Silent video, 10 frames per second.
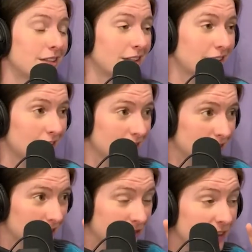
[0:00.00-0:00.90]

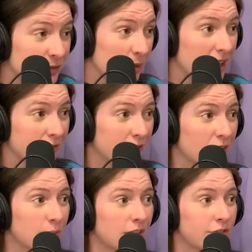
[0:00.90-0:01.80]
if he's playing
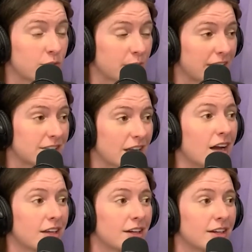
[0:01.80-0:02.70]
volleyball, if he's playing
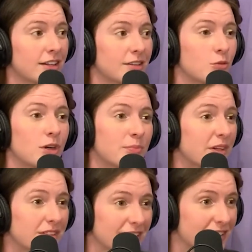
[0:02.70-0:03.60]
soccer, one
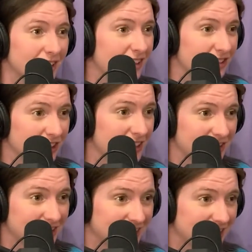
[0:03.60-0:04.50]
person isn't going to change
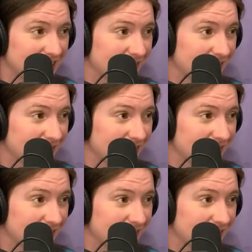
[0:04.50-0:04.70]
the team.